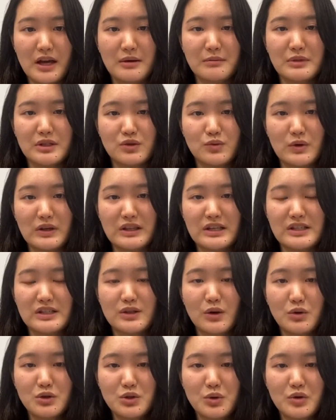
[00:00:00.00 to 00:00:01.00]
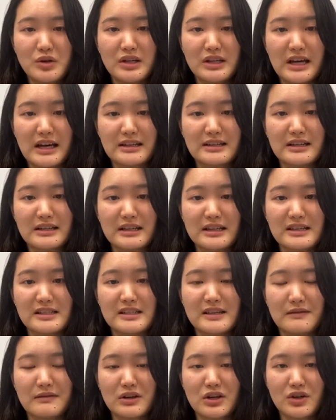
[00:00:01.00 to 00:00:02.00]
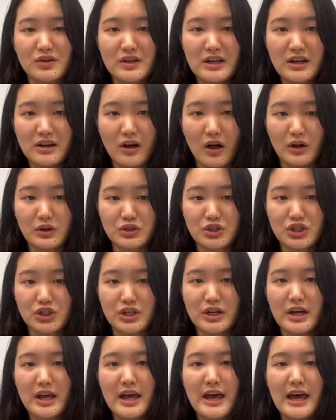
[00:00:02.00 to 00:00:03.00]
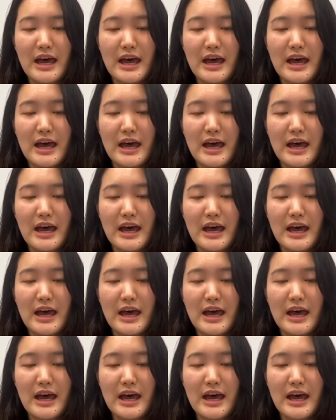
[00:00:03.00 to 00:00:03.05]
between the social connectedness of Korean culture